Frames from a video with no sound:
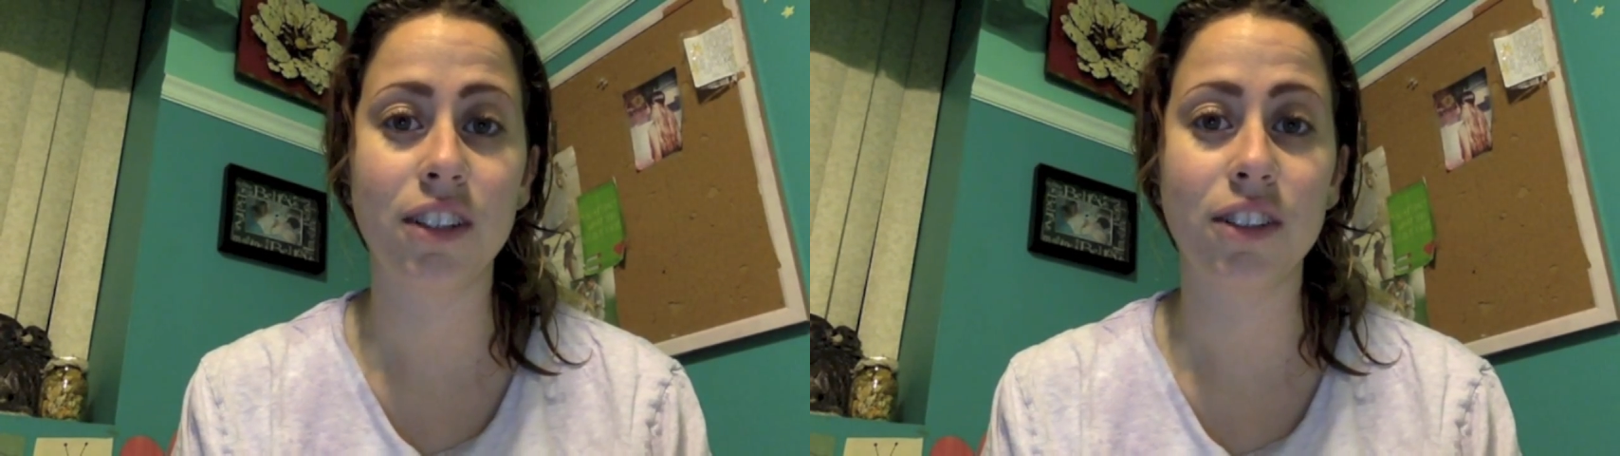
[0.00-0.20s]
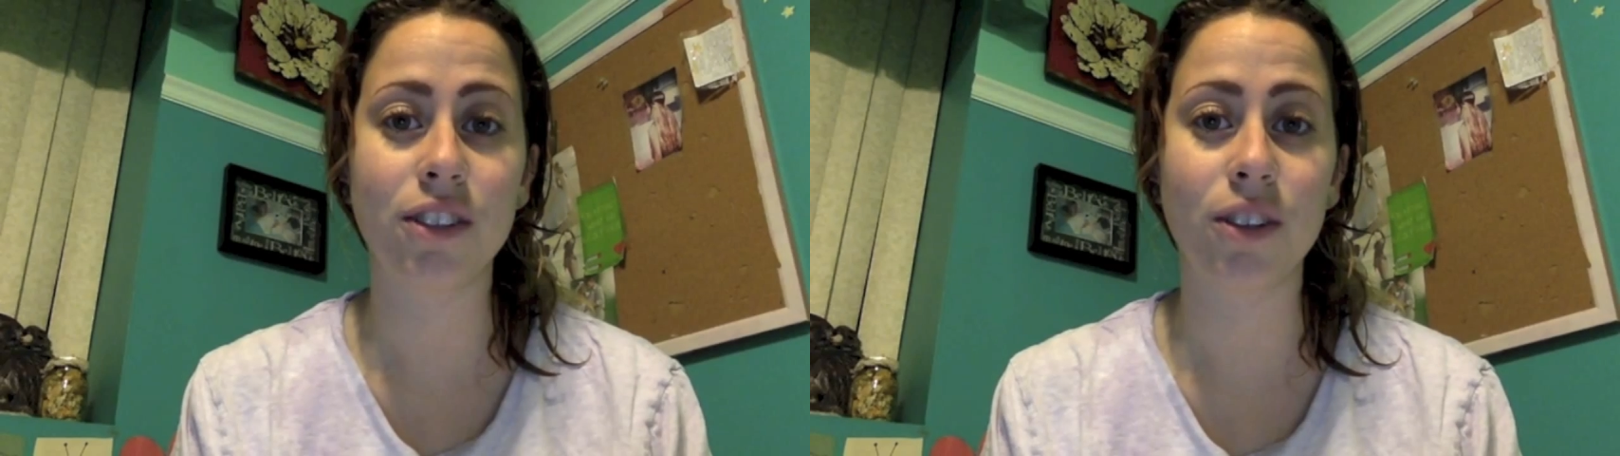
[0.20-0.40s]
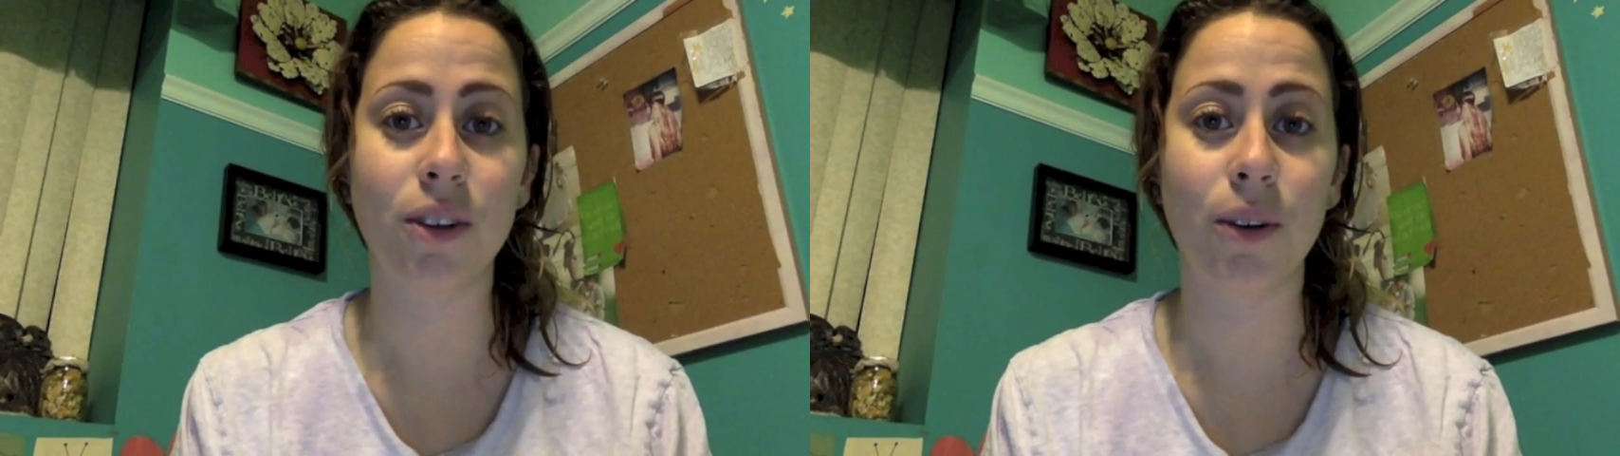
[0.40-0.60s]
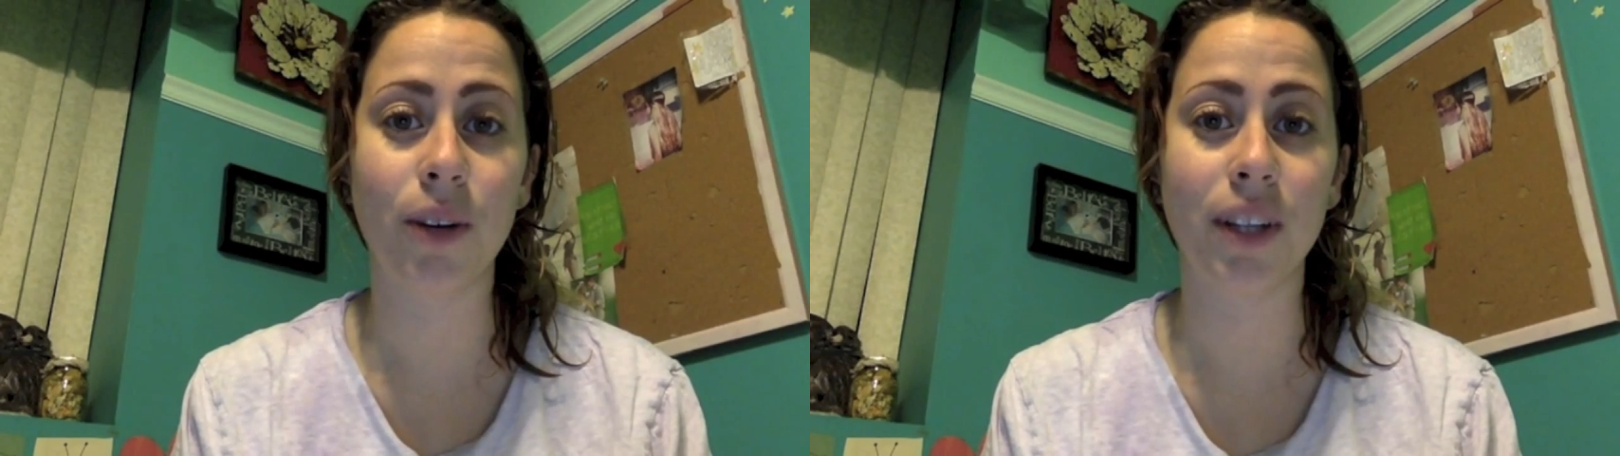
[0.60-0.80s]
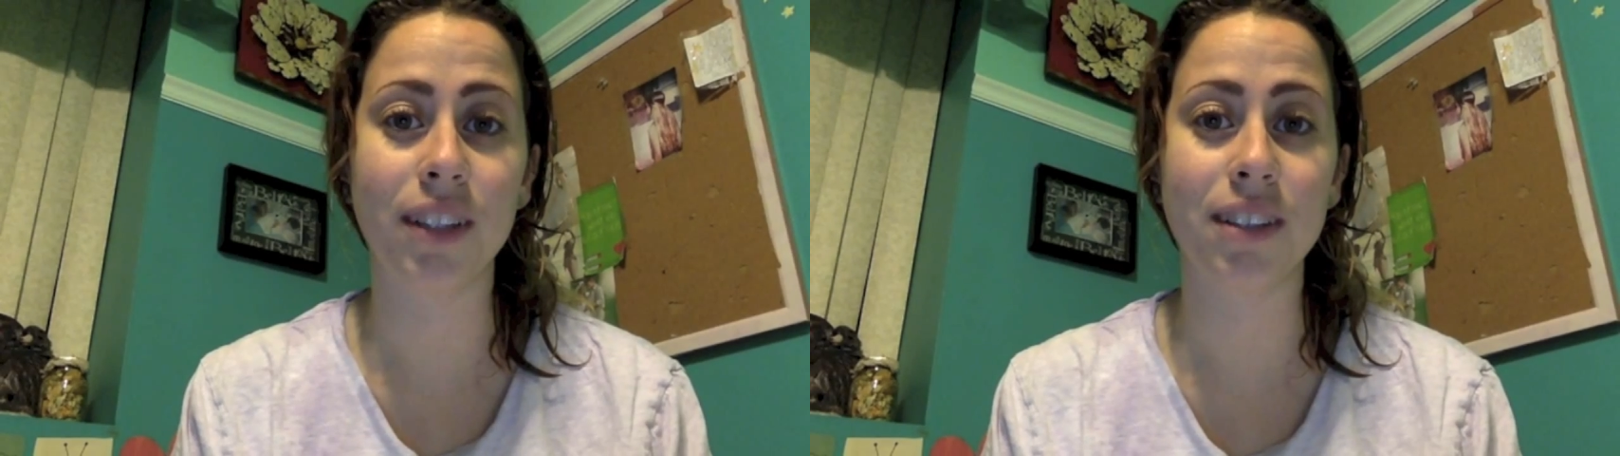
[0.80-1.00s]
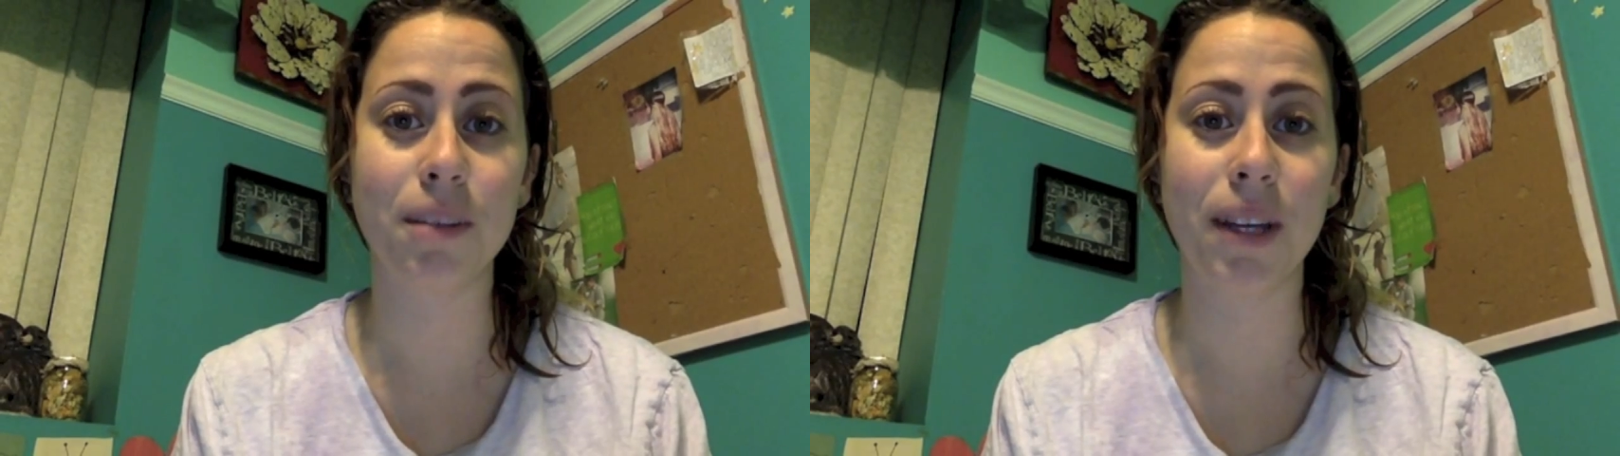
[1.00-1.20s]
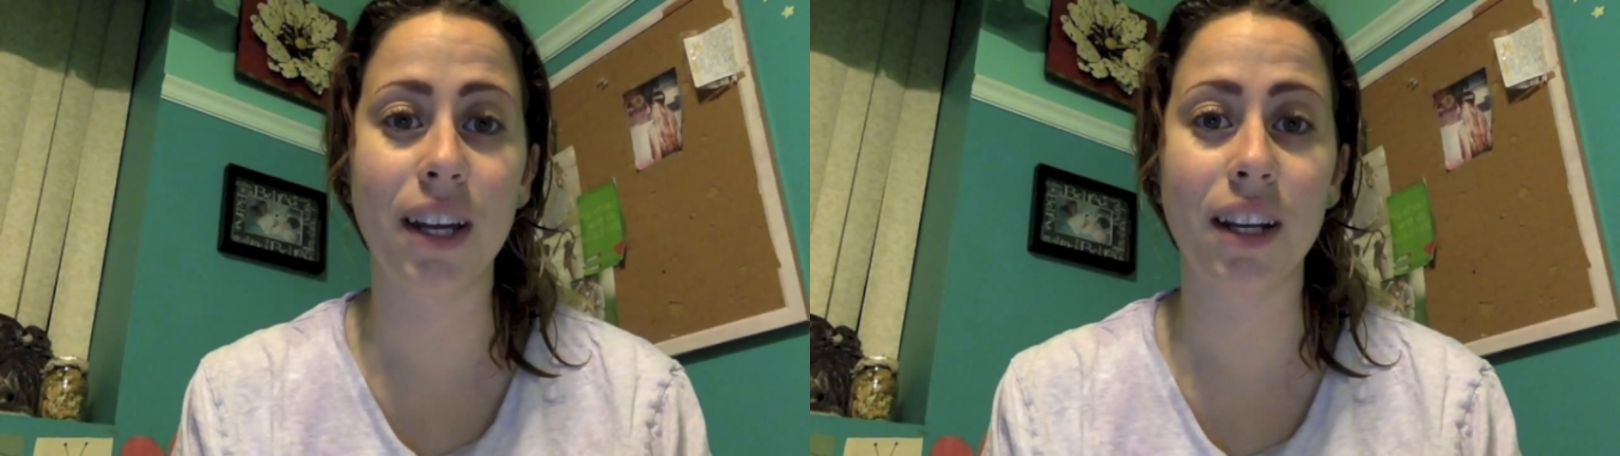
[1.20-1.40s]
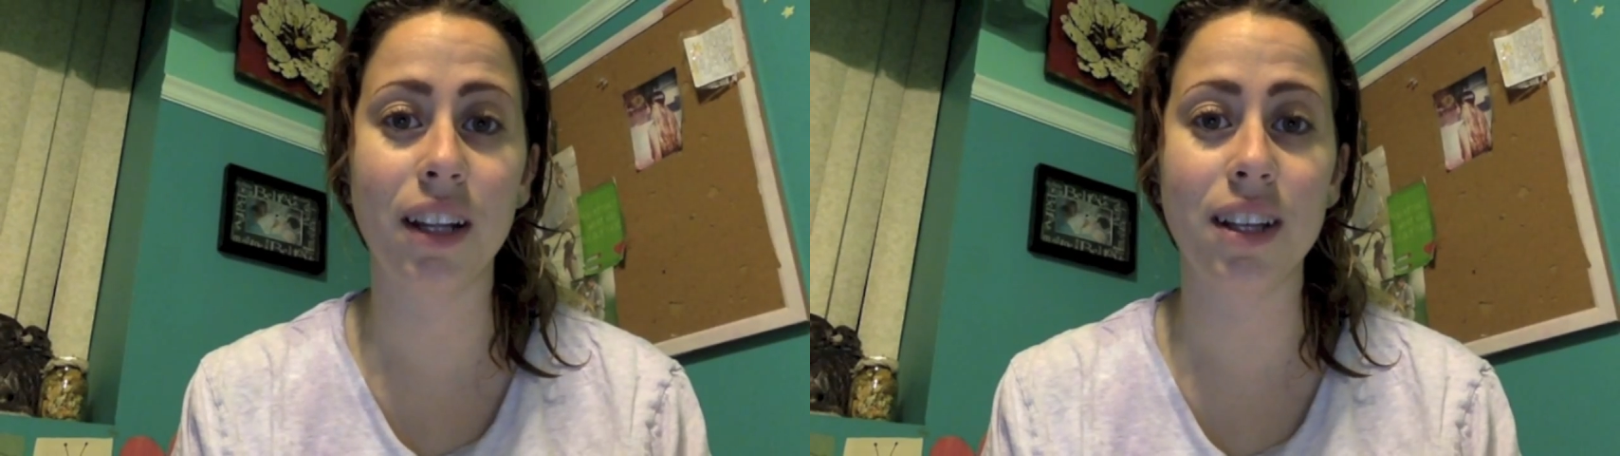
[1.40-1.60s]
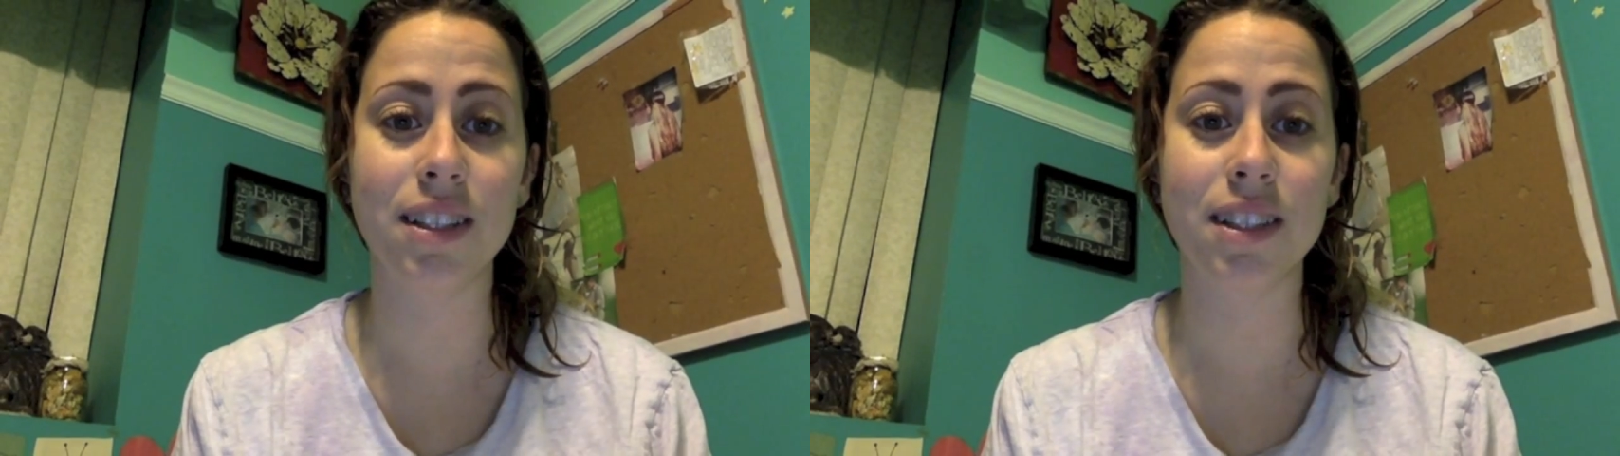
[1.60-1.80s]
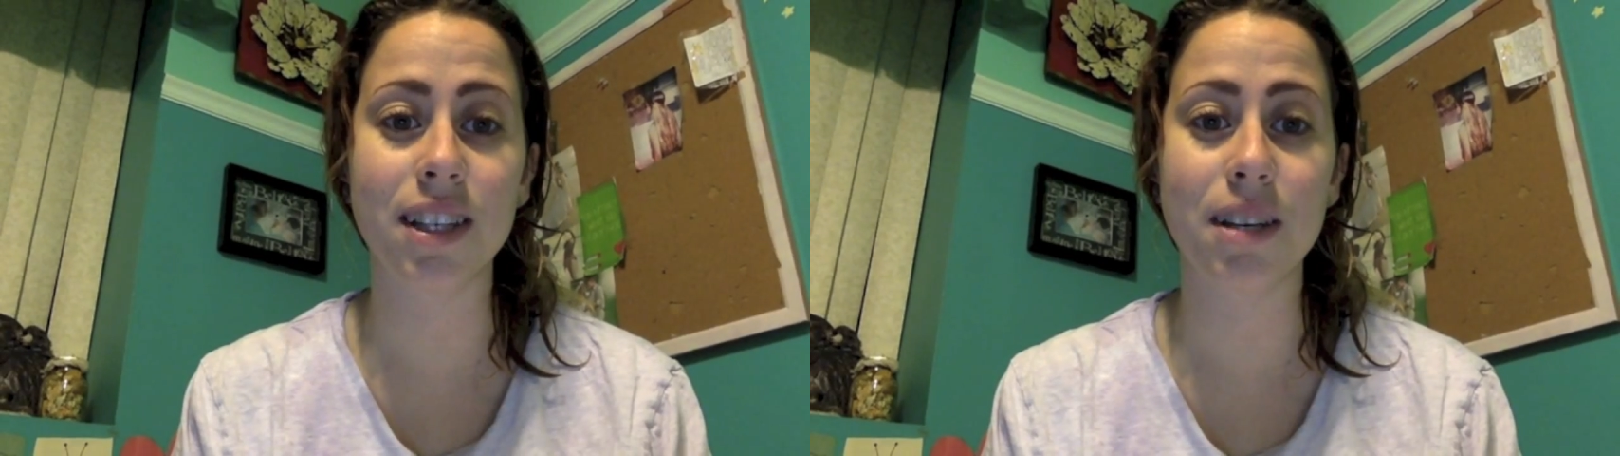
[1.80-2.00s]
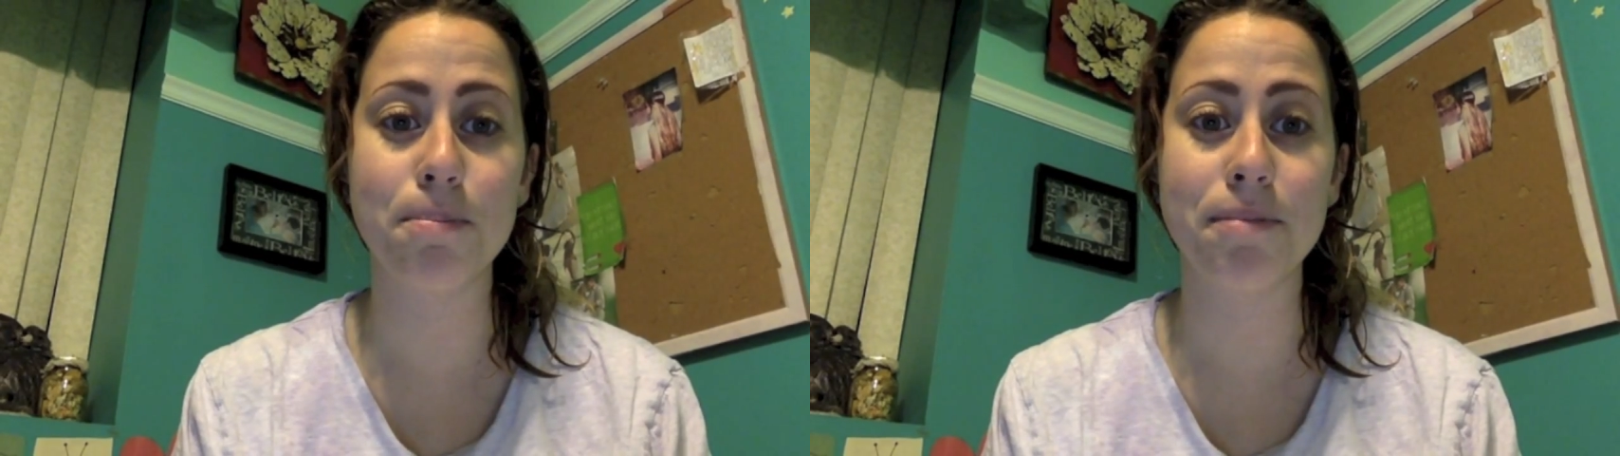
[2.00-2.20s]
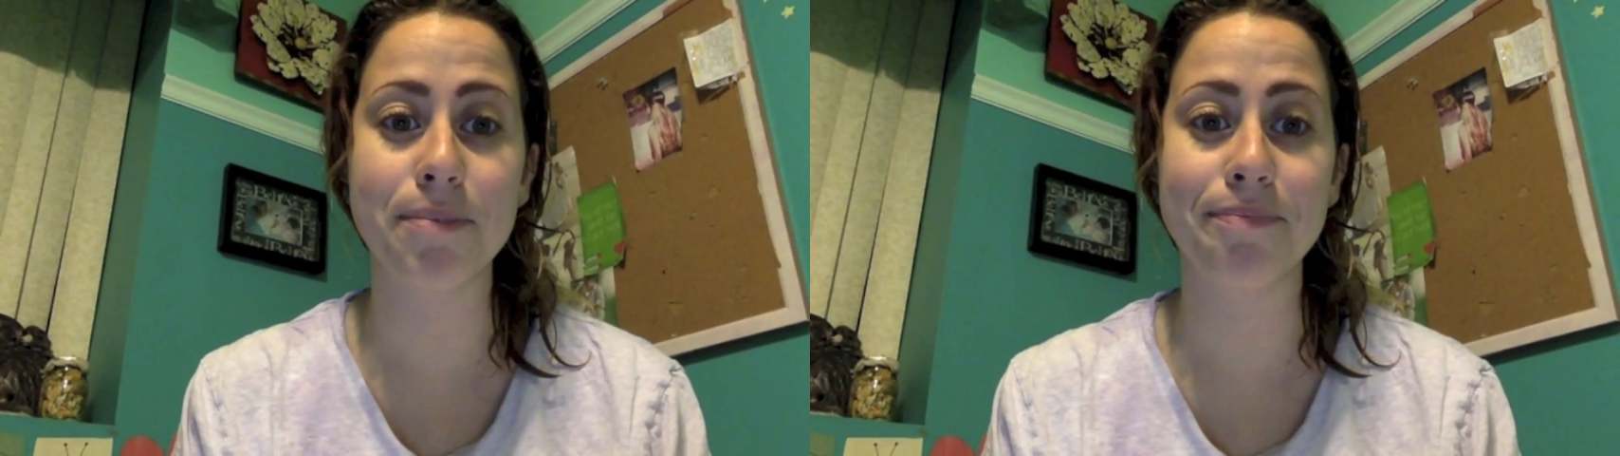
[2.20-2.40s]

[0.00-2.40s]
So at least I'll be getting a lot of sleep.